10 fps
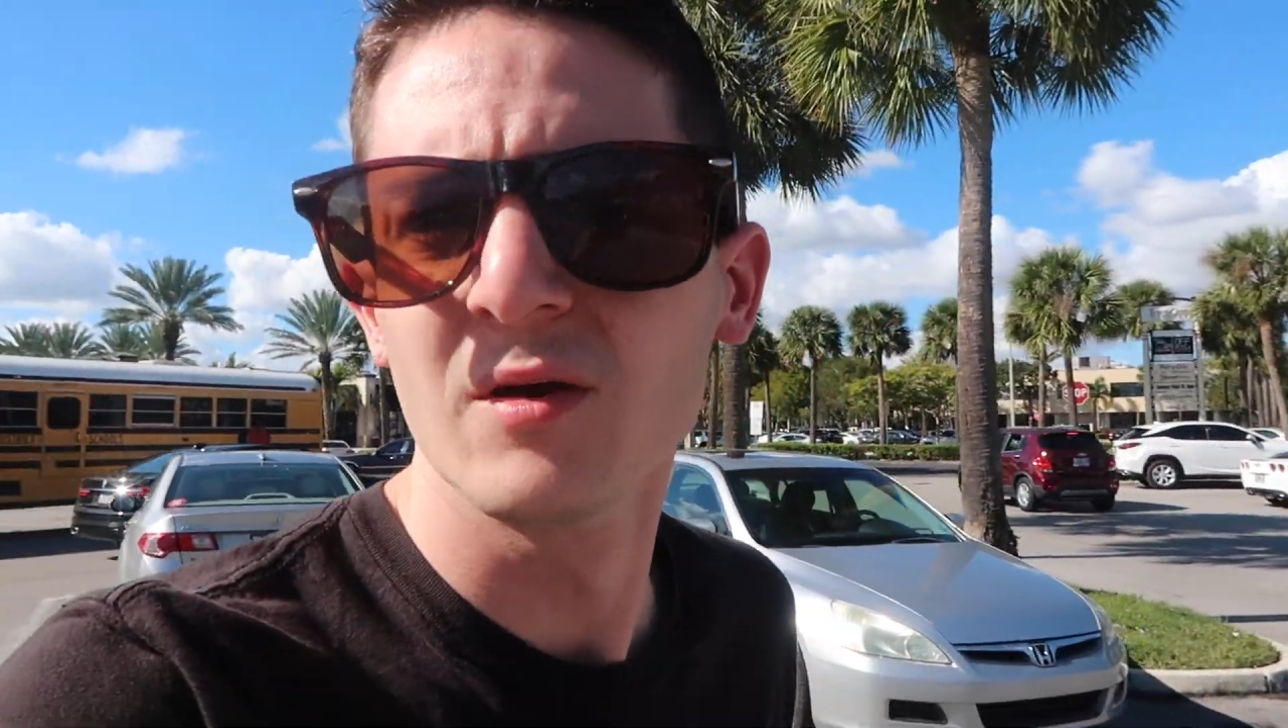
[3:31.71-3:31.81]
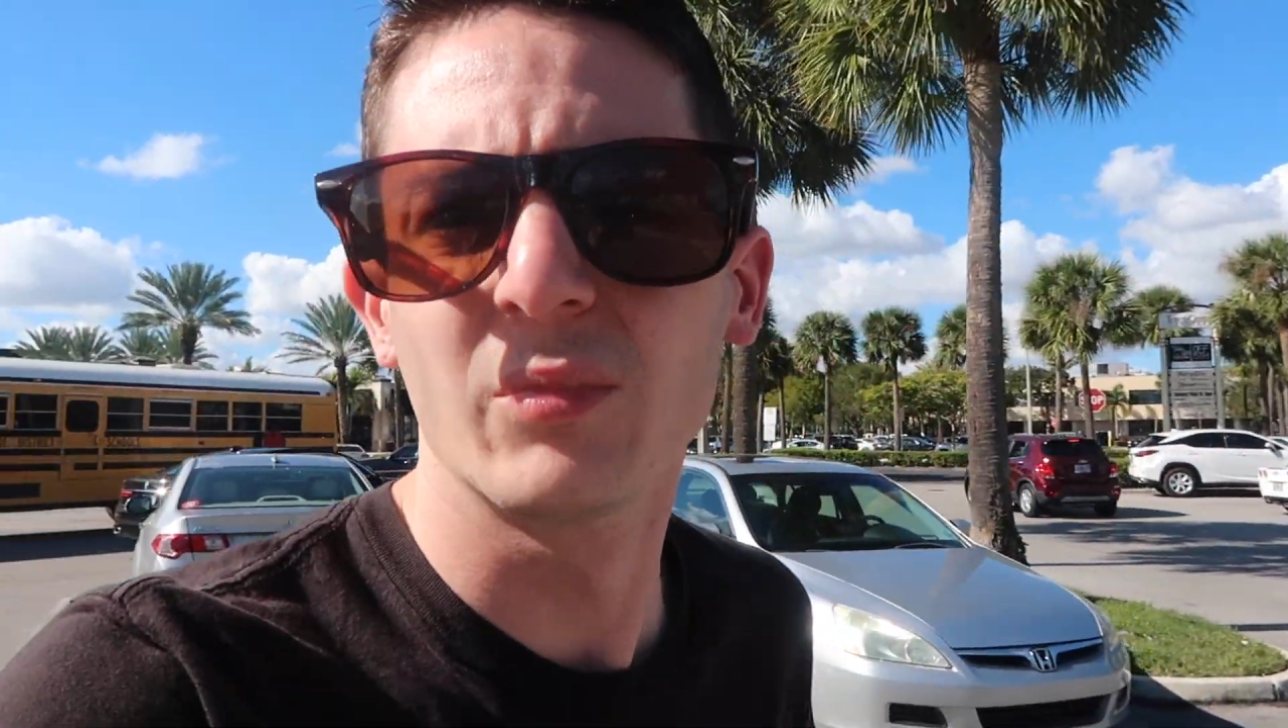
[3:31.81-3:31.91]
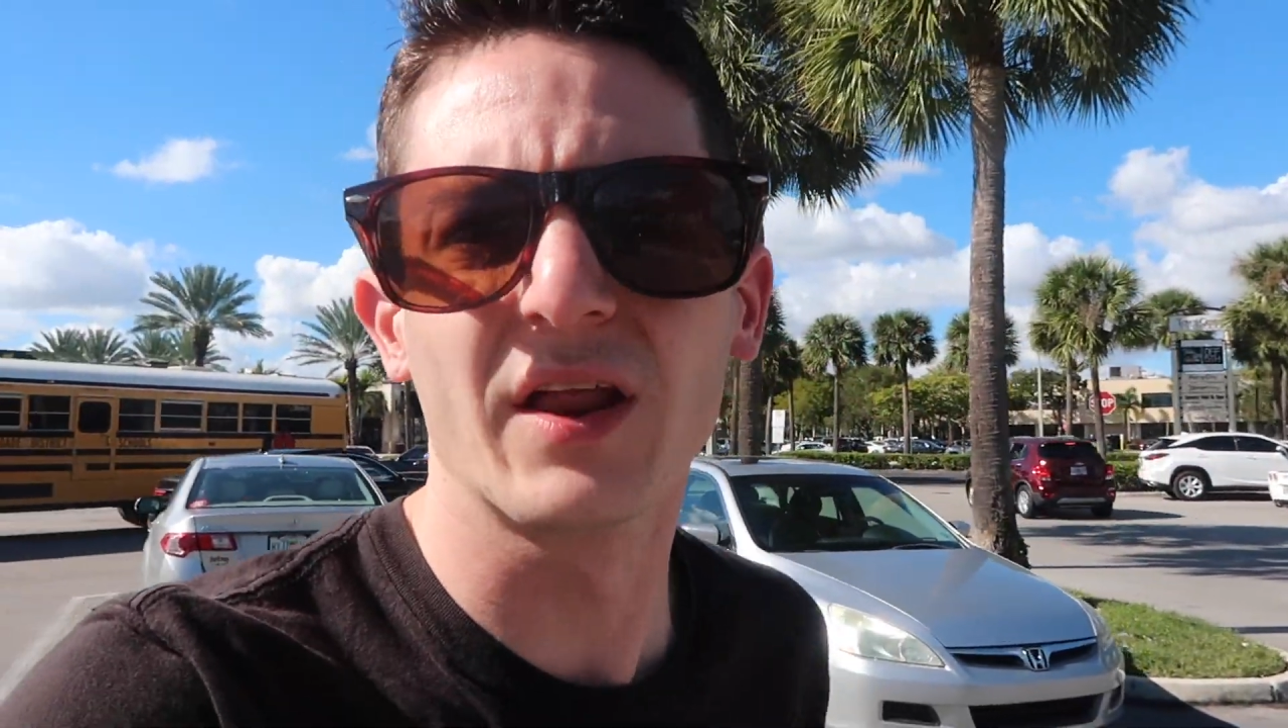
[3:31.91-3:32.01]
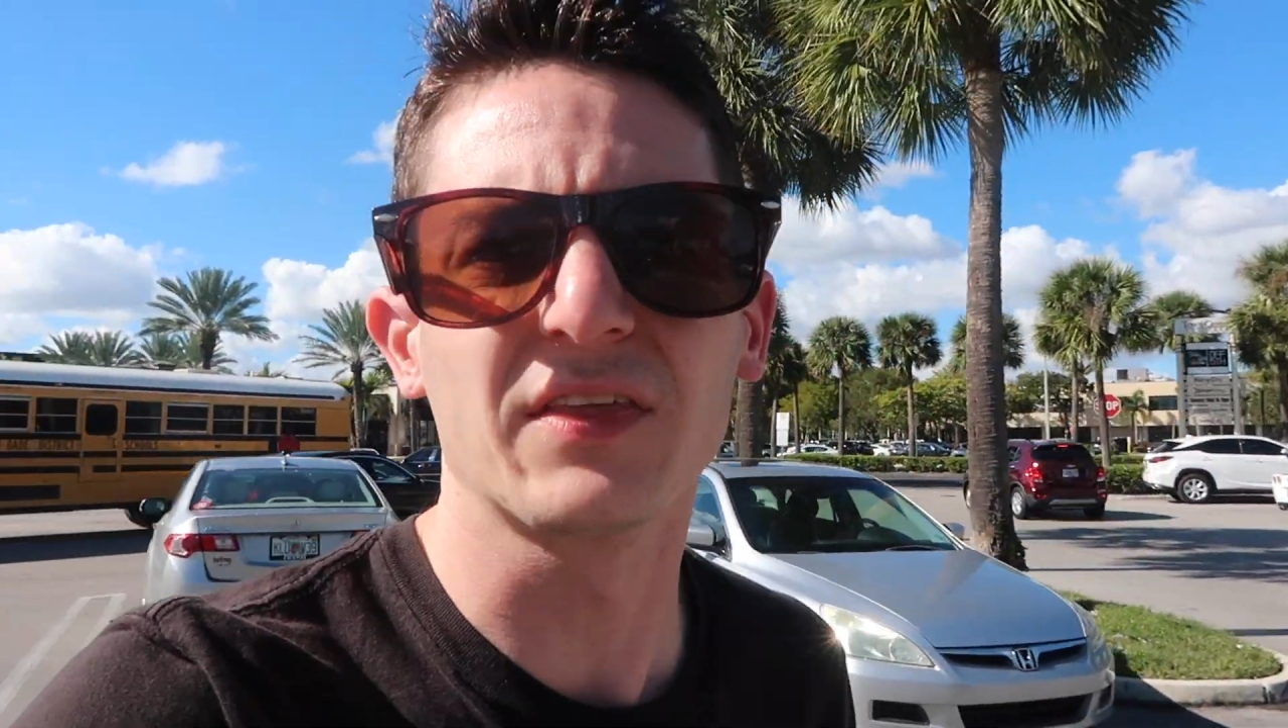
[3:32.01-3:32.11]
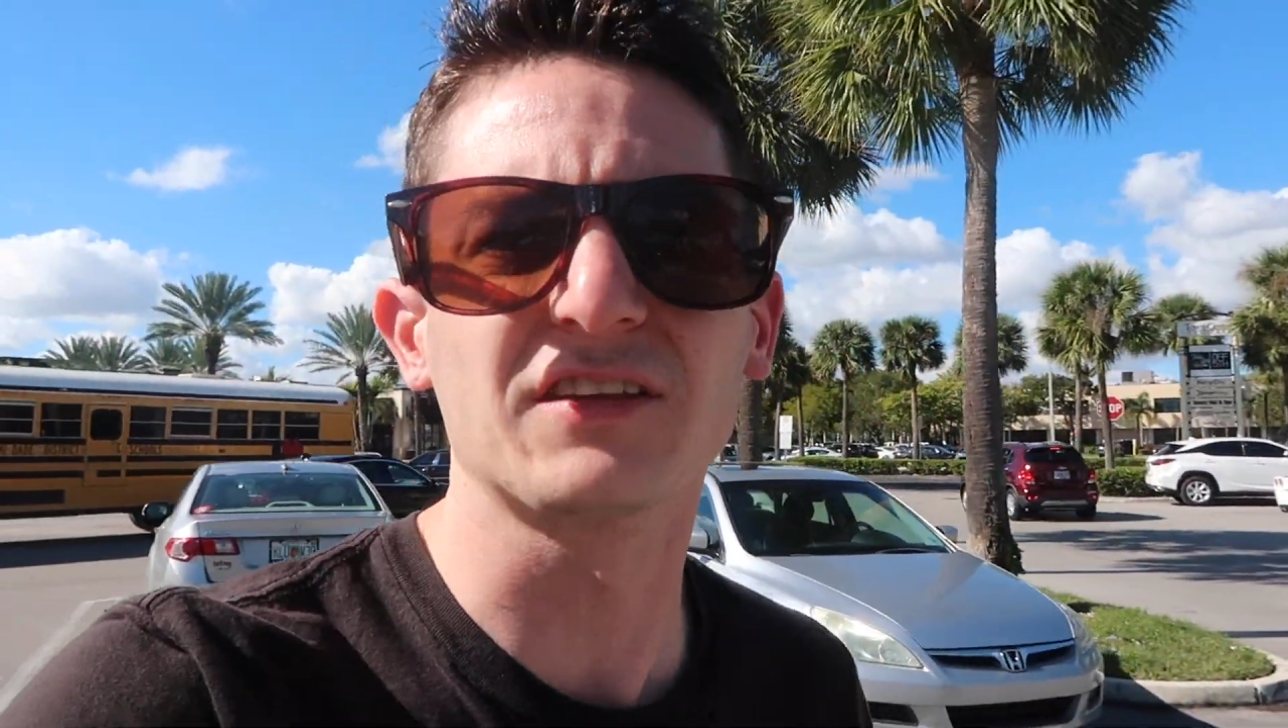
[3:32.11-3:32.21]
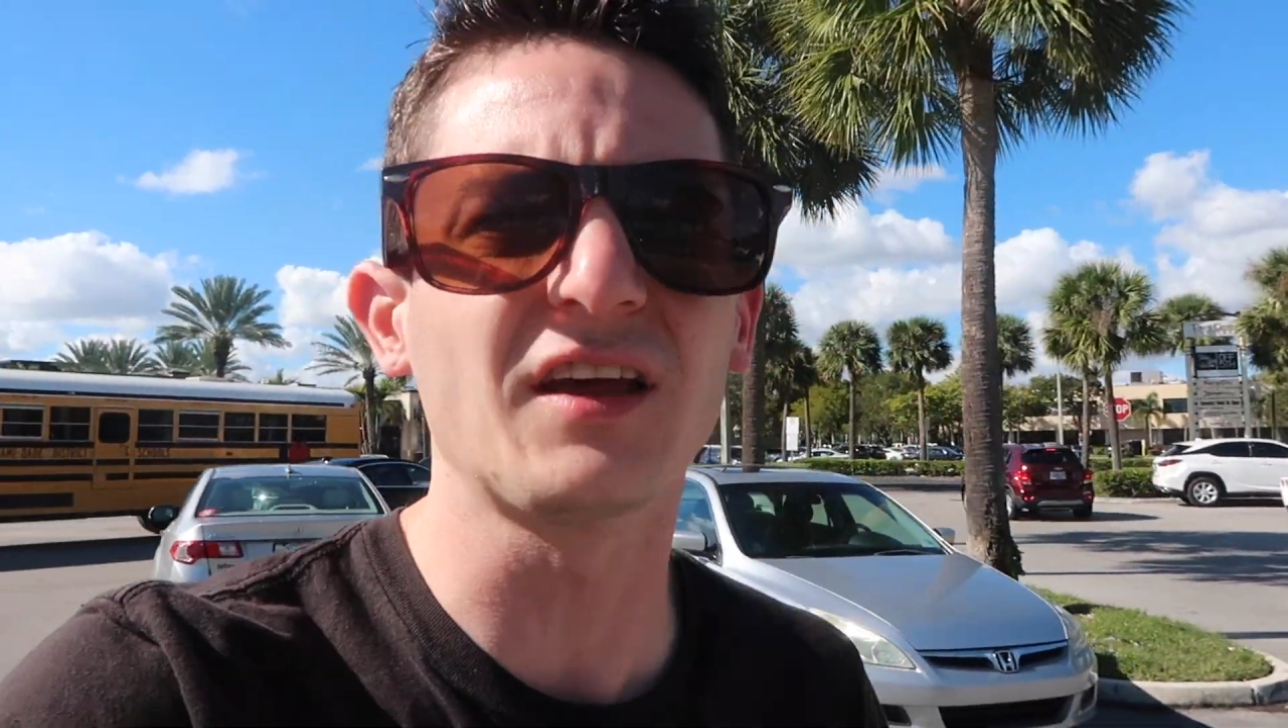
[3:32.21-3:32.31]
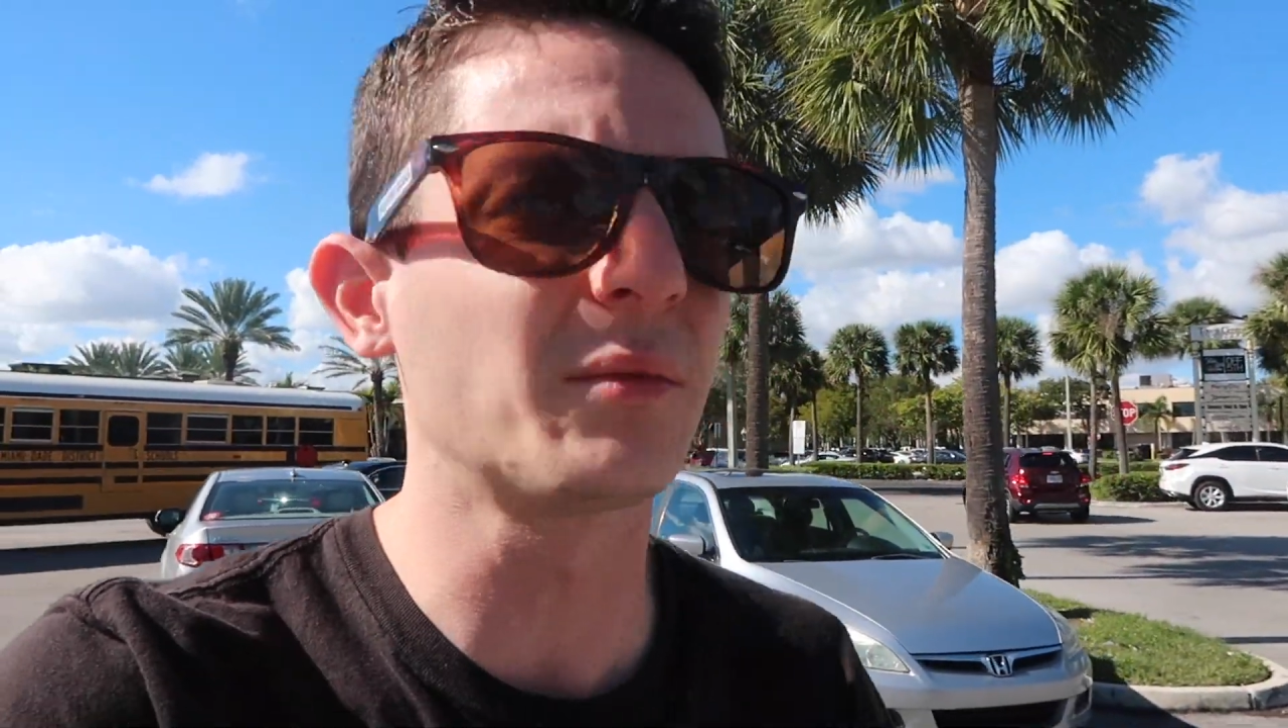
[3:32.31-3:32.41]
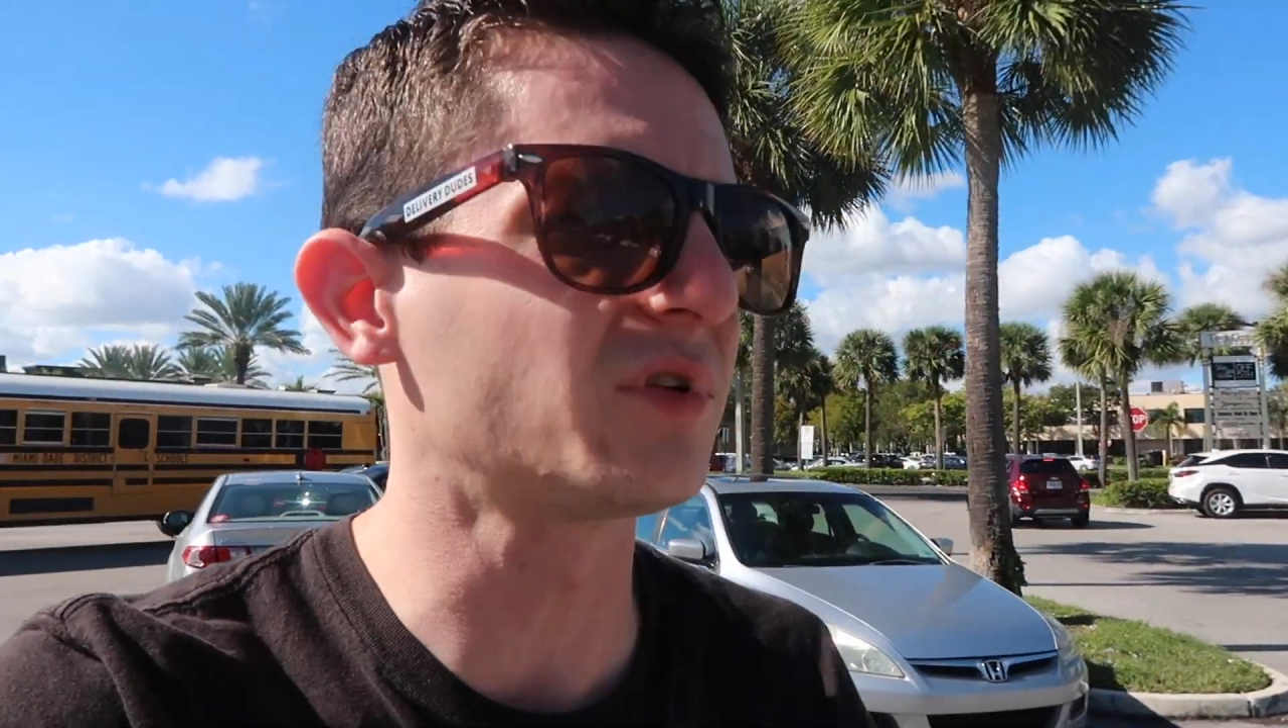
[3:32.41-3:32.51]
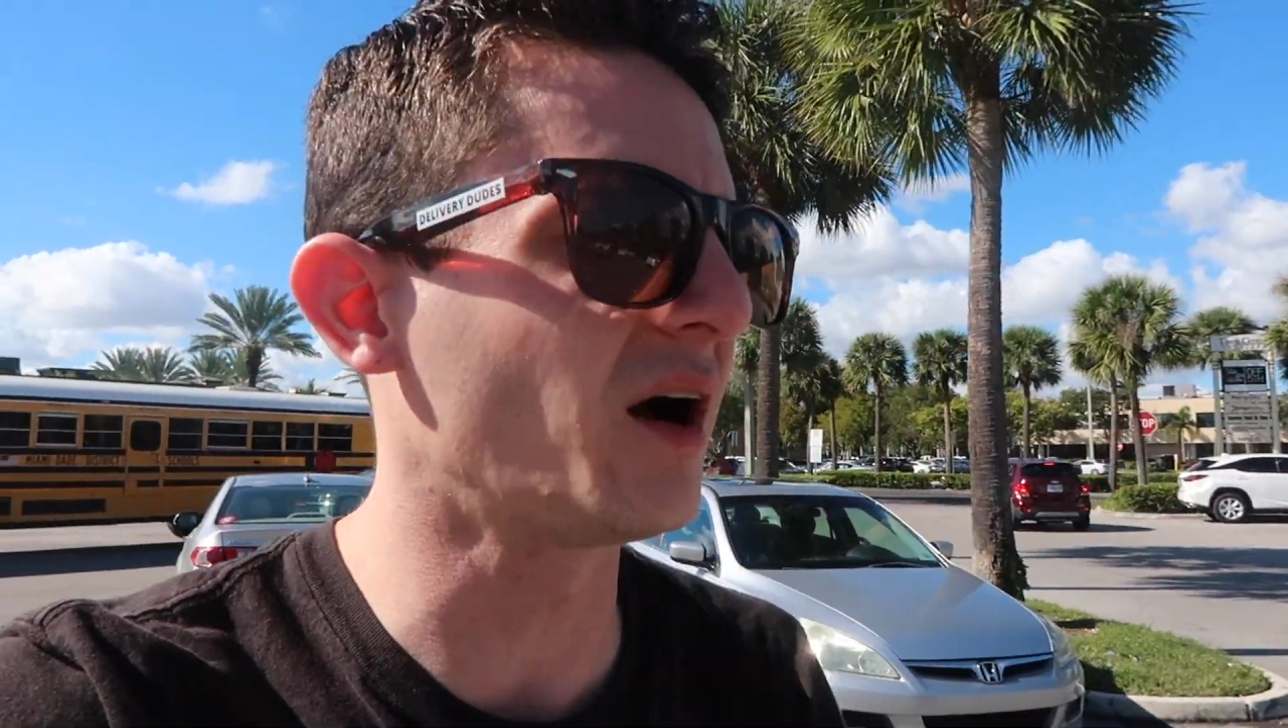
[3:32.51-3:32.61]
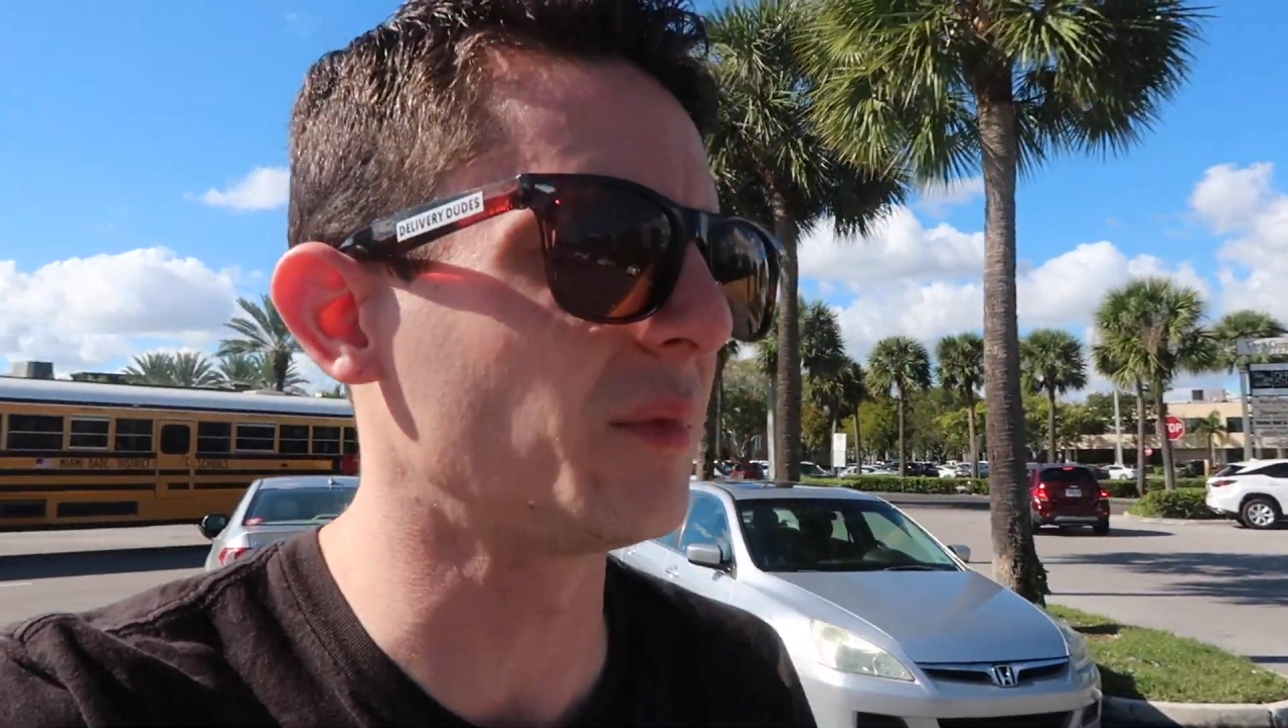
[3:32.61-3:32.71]
But at the
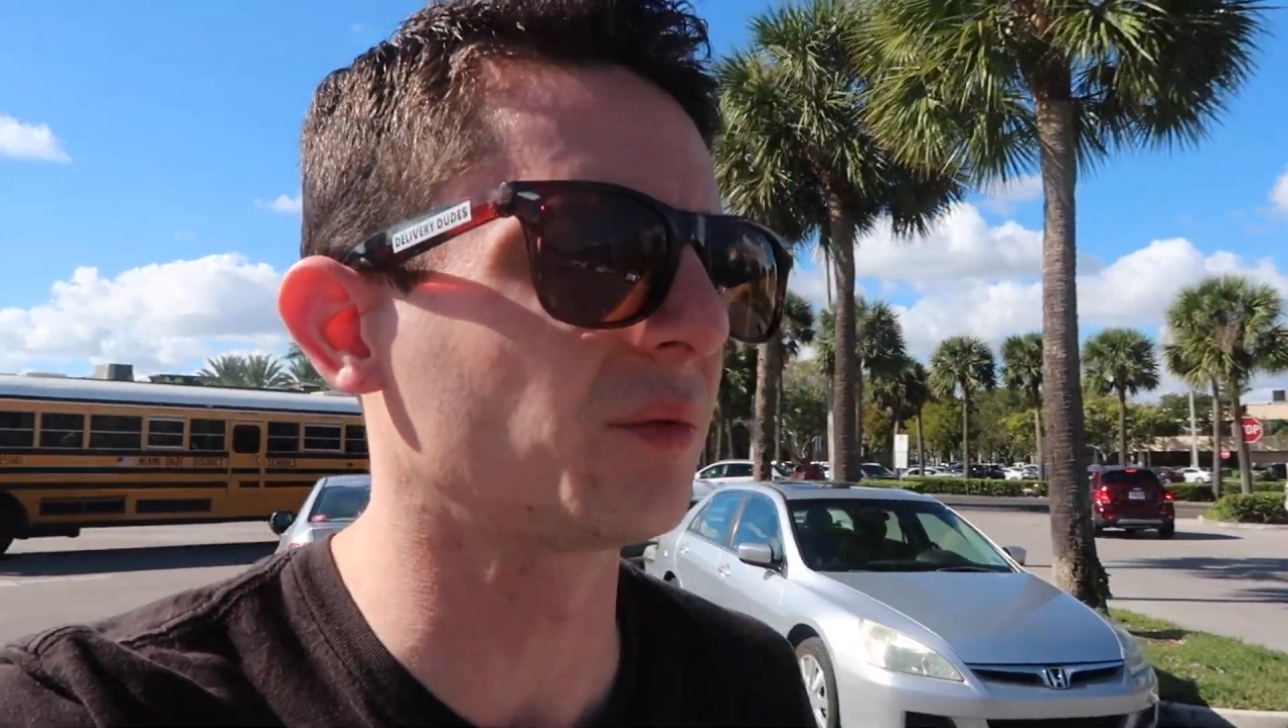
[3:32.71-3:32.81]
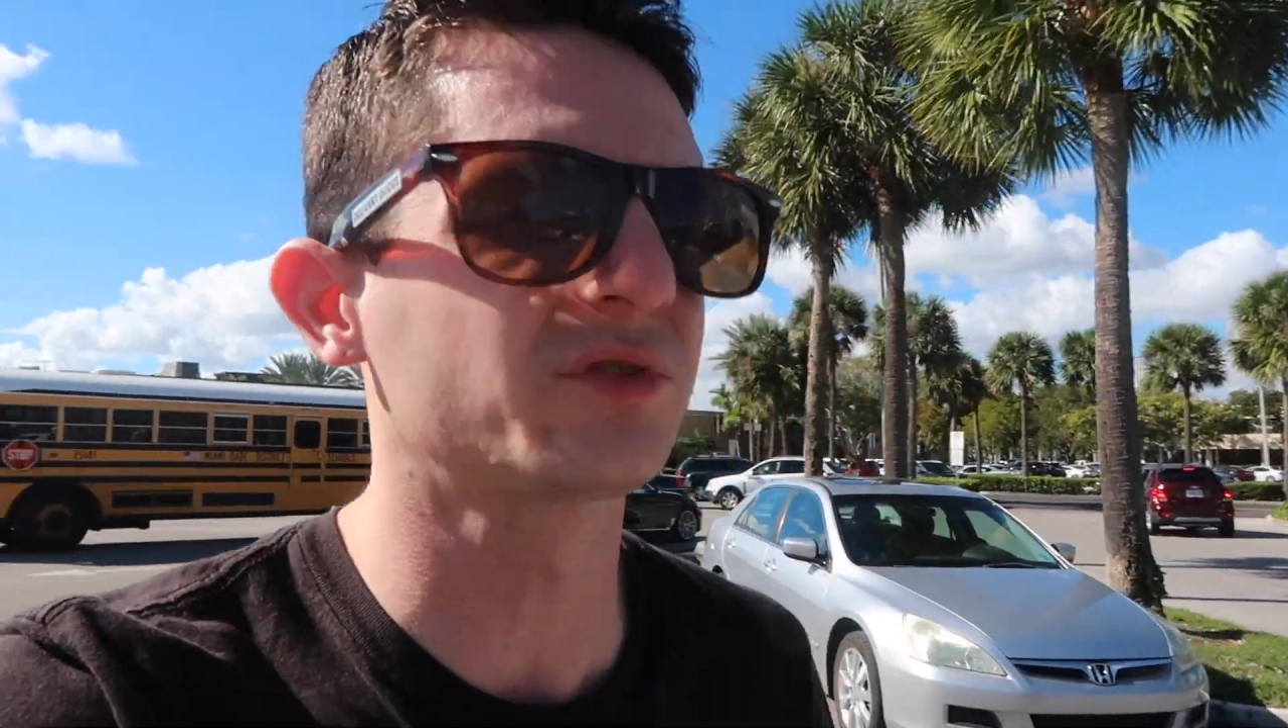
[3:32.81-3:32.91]
same time,